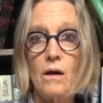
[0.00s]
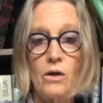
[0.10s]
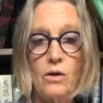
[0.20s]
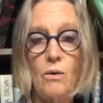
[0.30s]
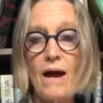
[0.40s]

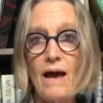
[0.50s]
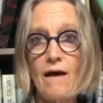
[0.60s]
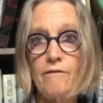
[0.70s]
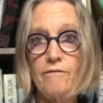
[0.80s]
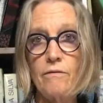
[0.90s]
you
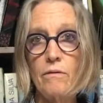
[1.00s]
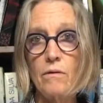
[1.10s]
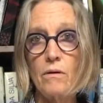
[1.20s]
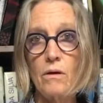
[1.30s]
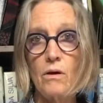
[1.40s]
have
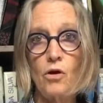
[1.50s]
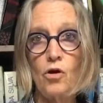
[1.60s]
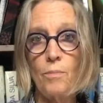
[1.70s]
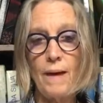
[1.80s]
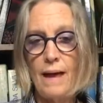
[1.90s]

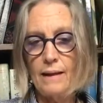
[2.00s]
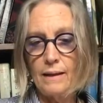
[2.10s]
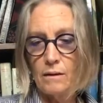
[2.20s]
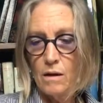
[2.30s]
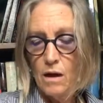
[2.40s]
your palette.
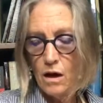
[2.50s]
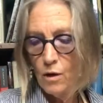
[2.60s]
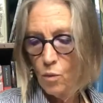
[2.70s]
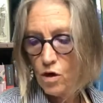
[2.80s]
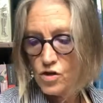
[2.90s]
It
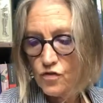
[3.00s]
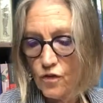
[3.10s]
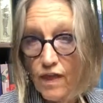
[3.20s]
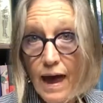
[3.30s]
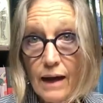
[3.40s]
works for
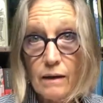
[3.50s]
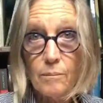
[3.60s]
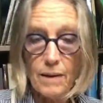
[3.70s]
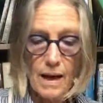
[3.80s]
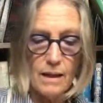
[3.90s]
that
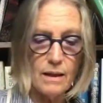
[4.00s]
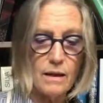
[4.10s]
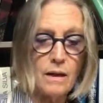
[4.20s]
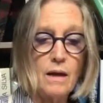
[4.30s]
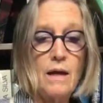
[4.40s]
palette.
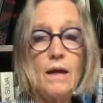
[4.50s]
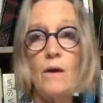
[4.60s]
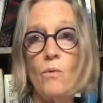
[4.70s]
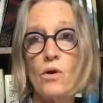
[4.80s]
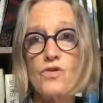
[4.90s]

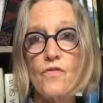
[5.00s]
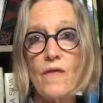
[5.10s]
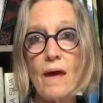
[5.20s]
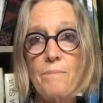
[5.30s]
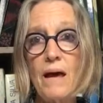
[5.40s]
It works for
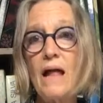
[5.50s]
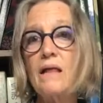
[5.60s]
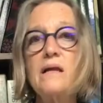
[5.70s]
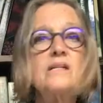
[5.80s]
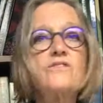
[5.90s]
that
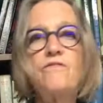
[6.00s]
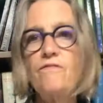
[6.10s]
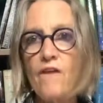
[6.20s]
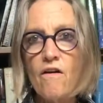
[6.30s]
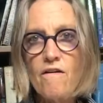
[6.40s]
palette. It's
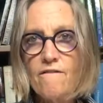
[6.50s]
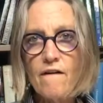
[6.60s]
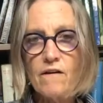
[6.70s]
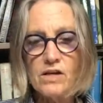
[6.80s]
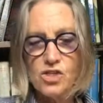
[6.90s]
very,
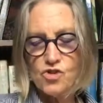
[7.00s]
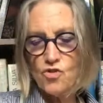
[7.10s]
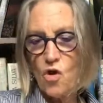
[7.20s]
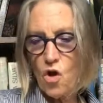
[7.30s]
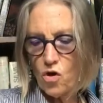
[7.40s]
very
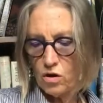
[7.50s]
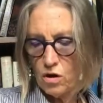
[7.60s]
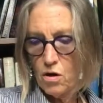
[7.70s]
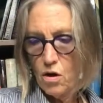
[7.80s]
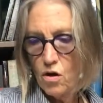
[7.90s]
strong,
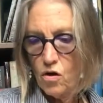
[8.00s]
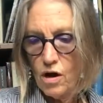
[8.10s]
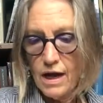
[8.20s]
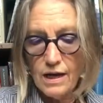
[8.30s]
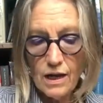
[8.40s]

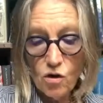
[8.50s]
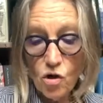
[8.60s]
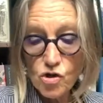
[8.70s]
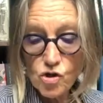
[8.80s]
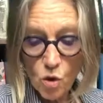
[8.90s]
right? It
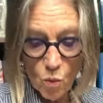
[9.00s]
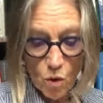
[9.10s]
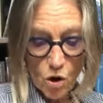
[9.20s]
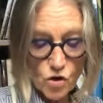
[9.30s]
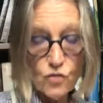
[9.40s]
also
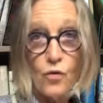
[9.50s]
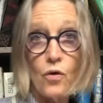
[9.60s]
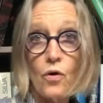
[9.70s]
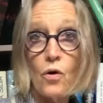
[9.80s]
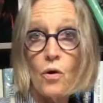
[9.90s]
works for
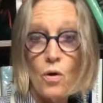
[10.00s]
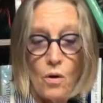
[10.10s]
your